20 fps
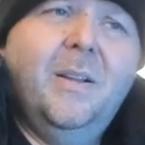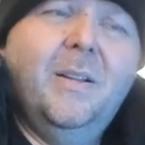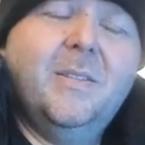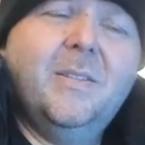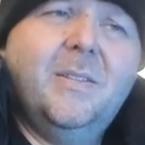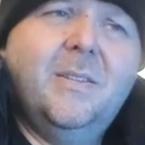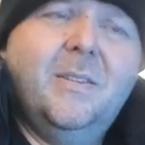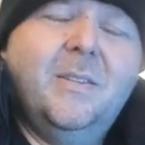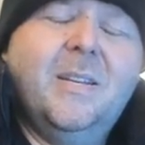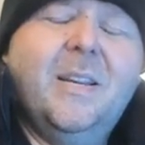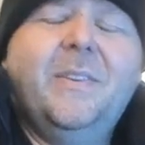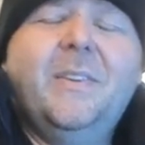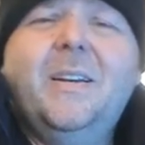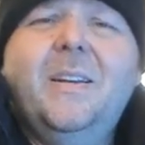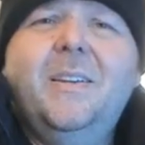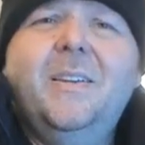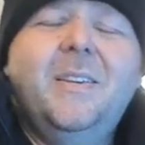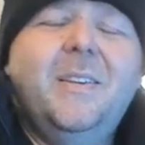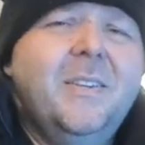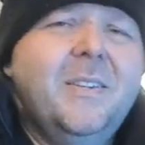it's not that,
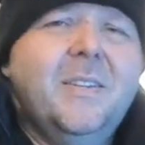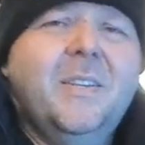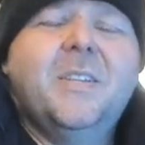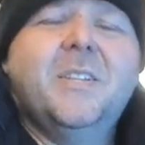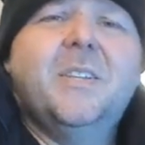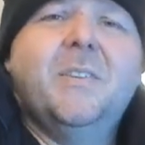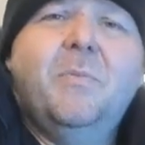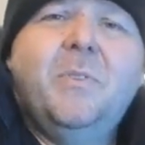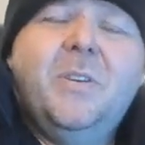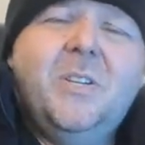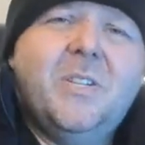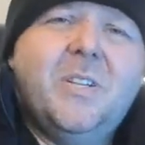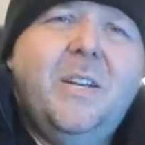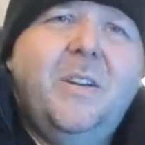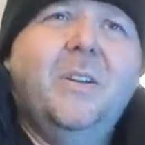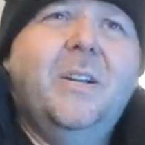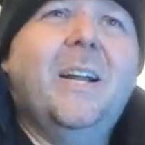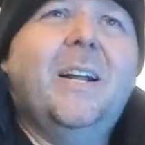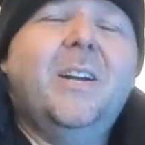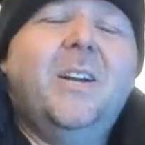like I said, when you say
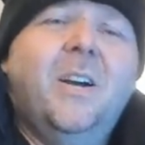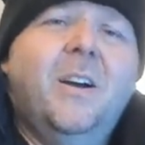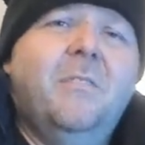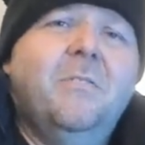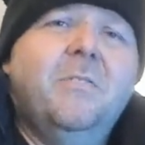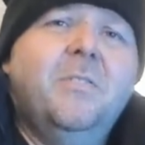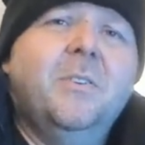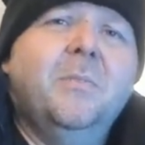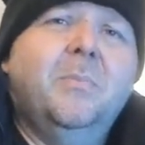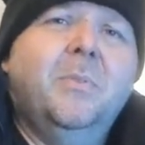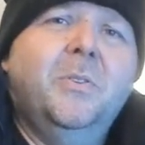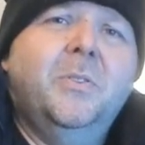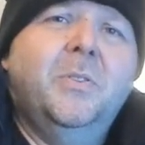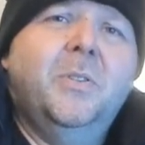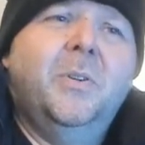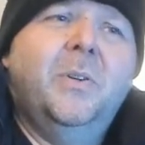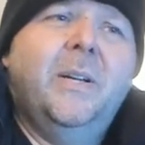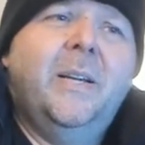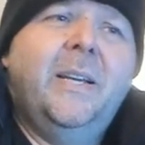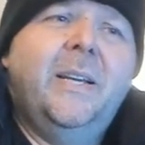you're not comfortable
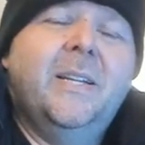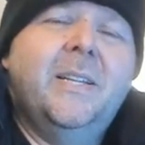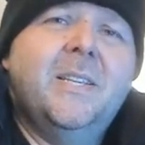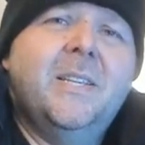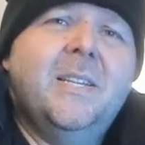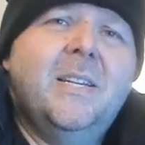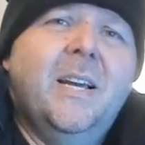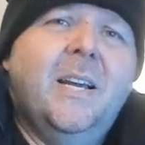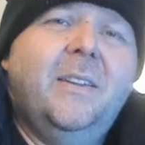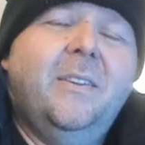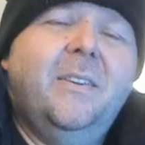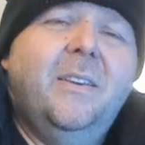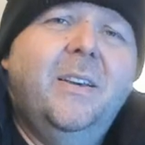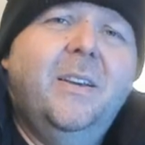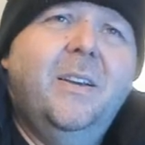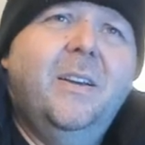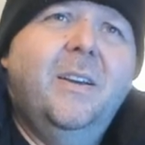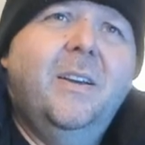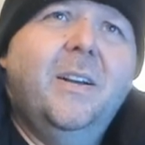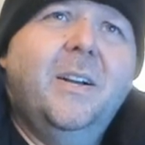doing it, it's not,
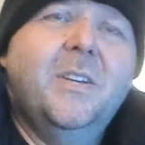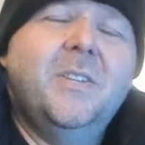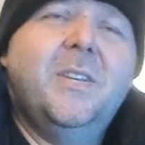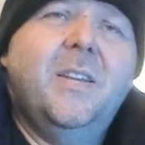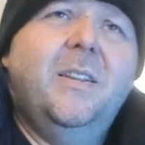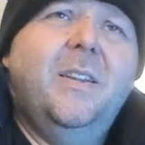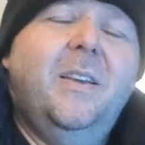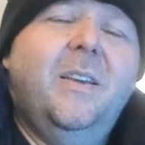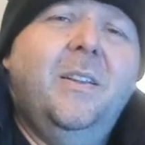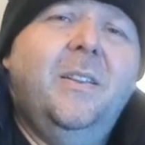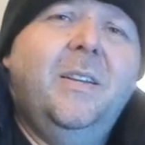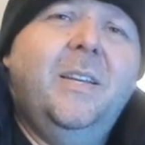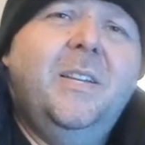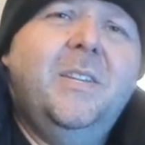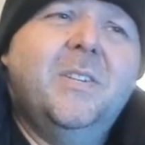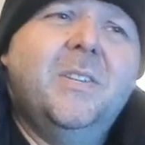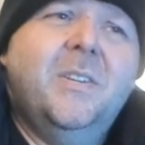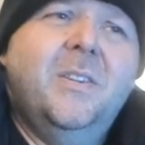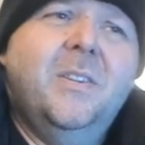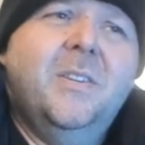because then it
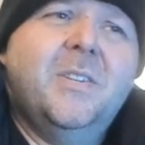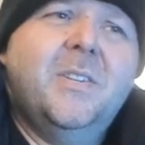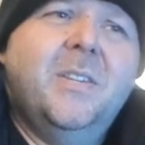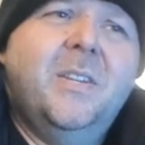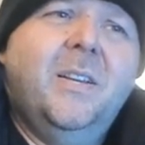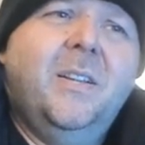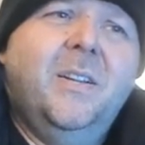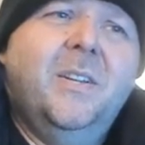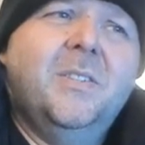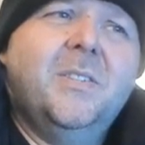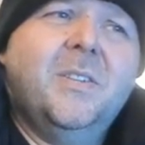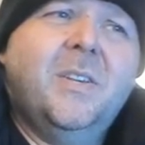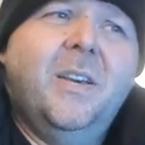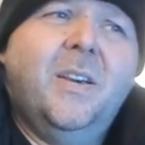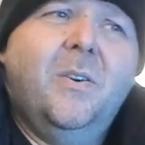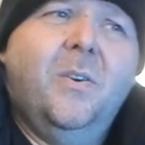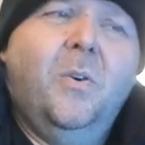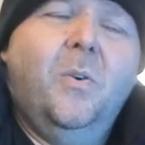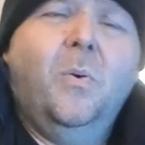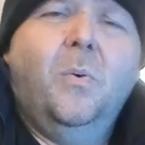leads to this thing that's
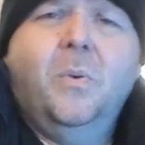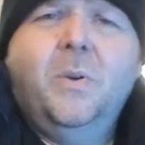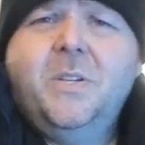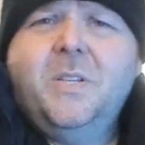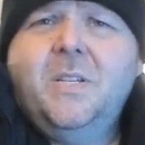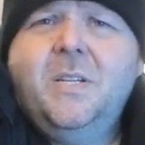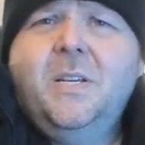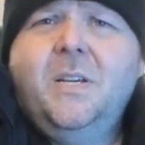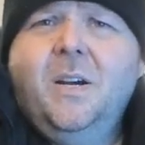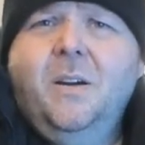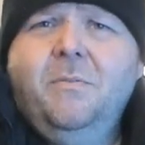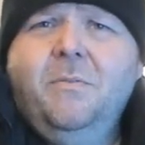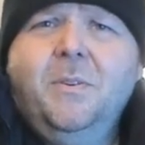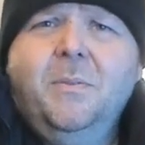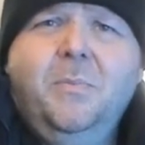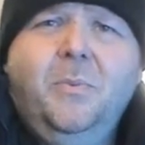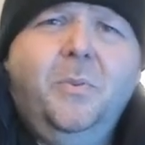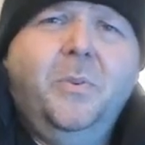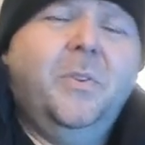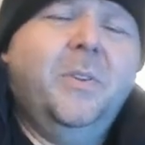like, oh, what's he
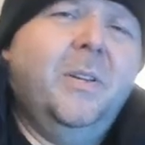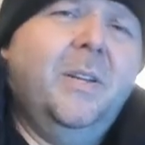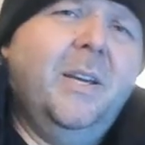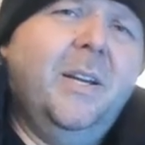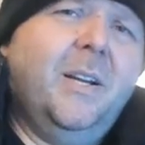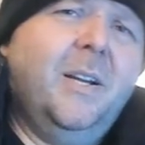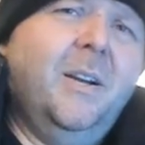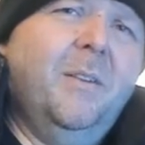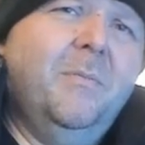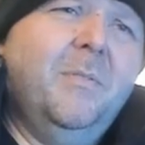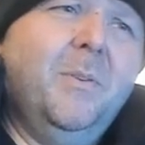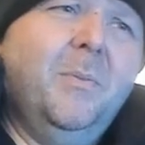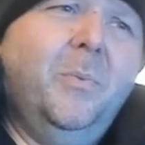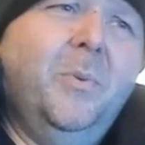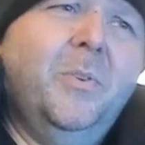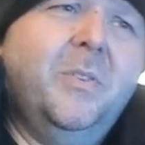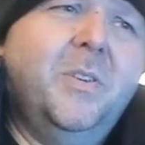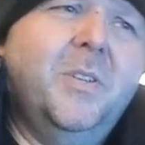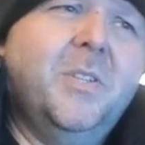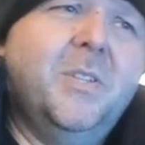comfortable with and not comfortable
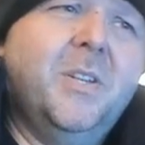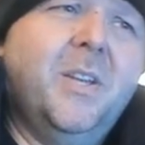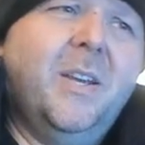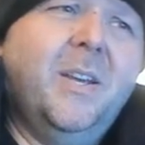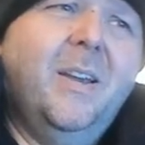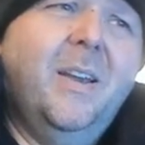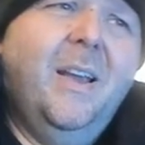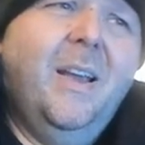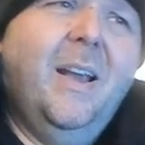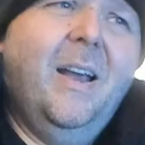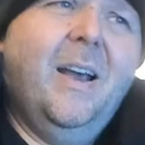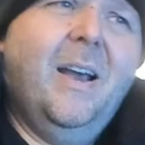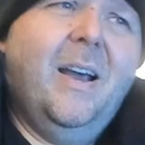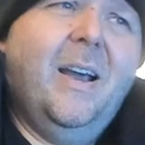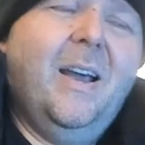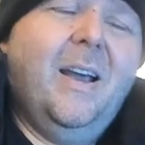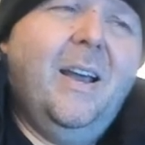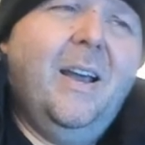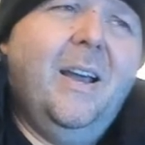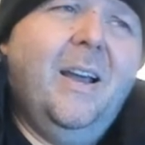with? It's just like,
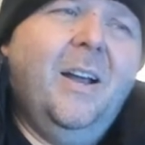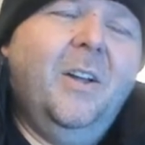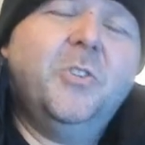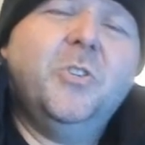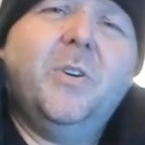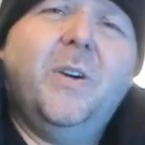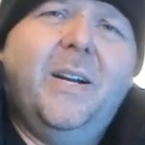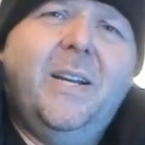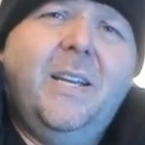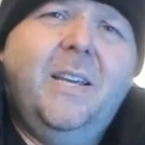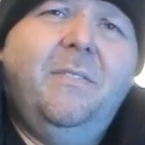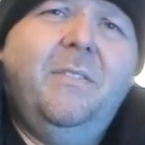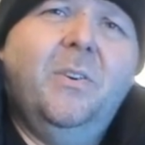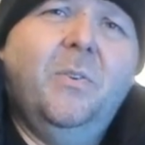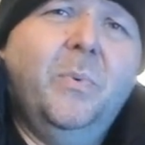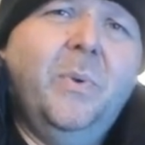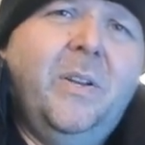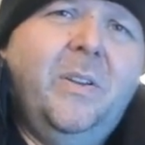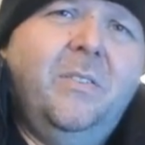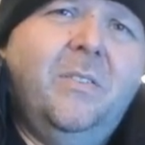I'll try to give you a
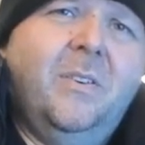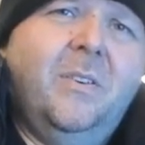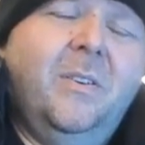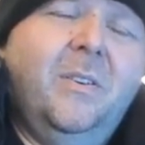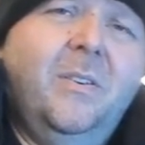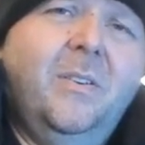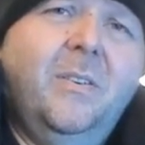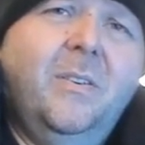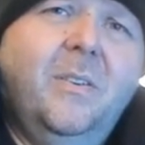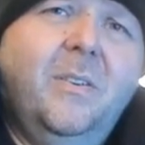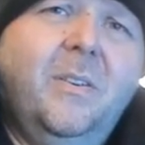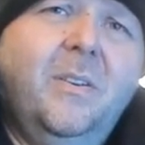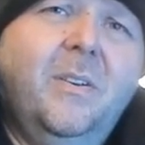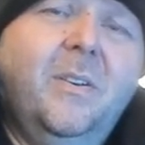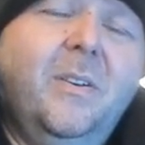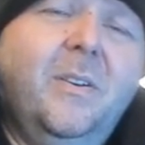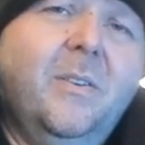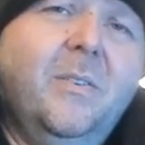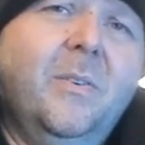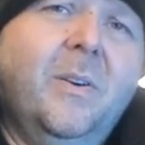reason,
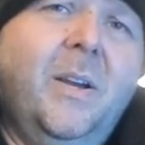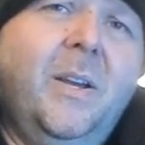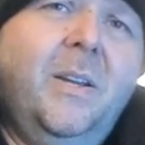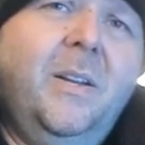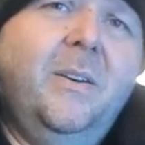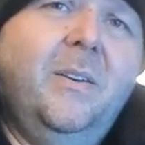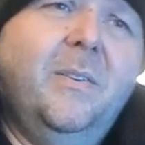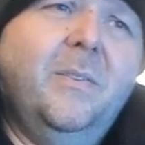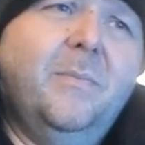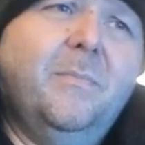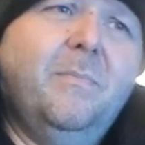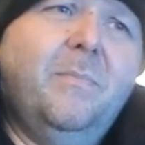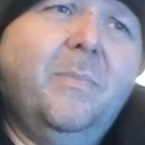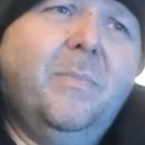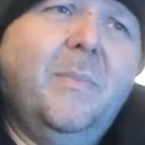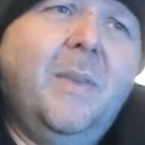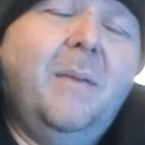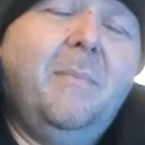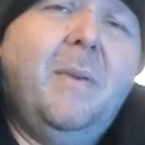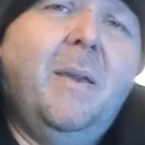right?
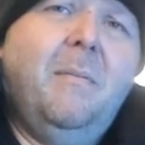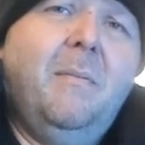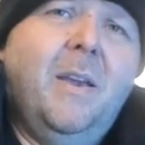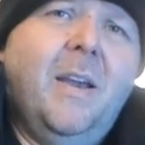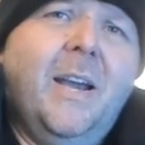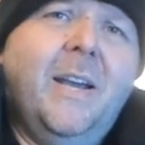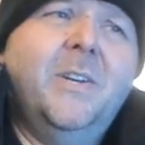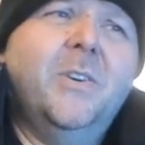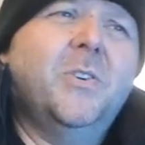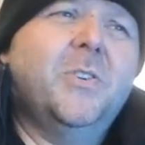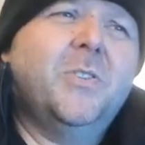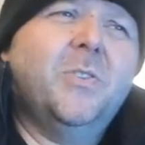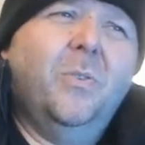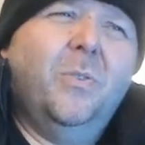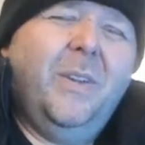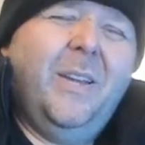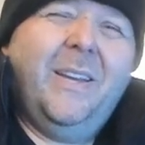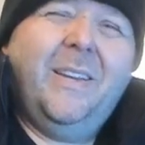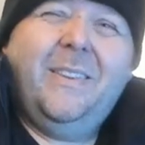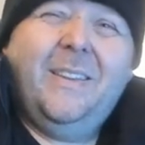Hey, maybe I just don't
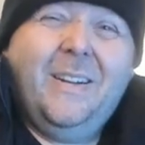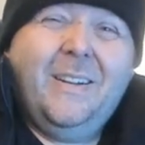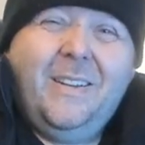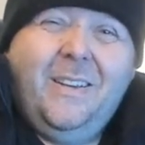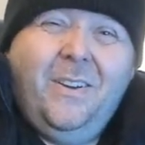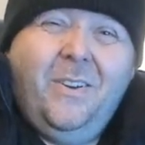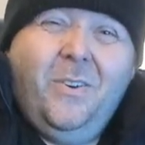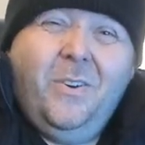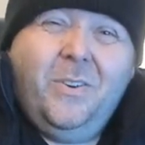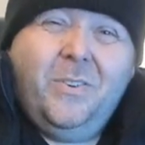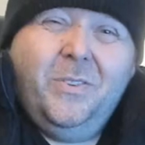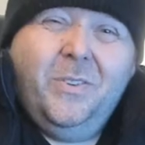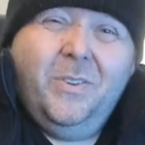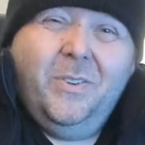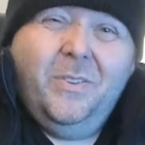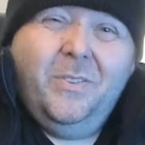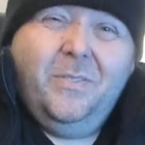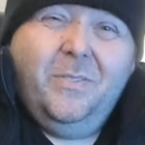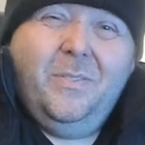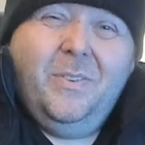like that
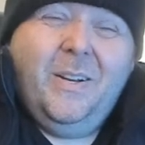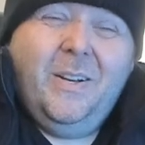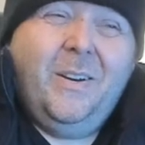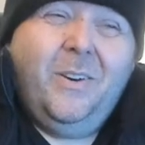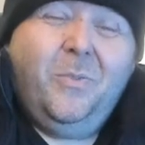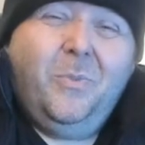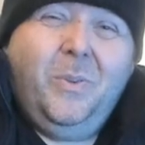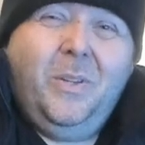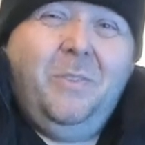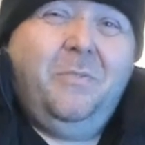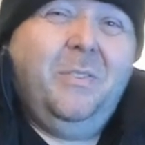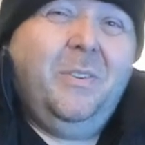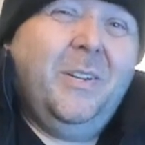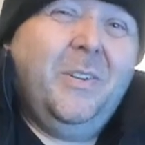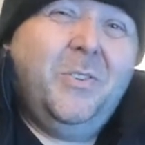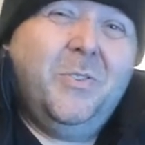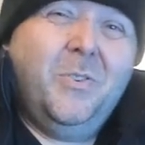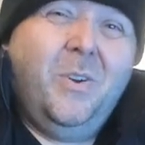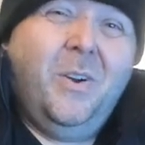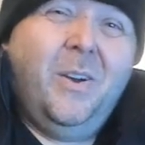character, and I don't really feel like
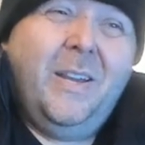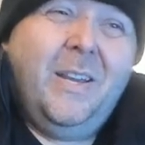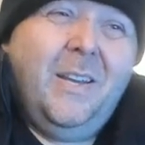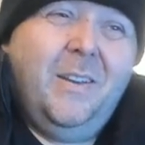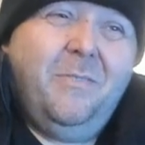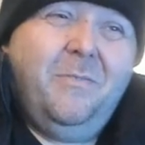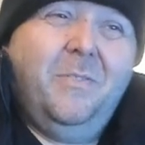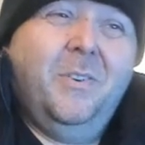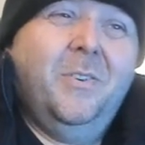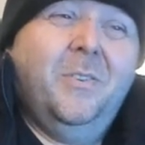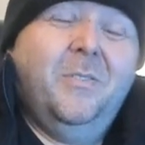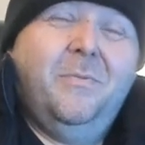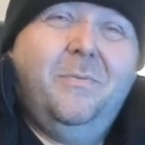drawing it for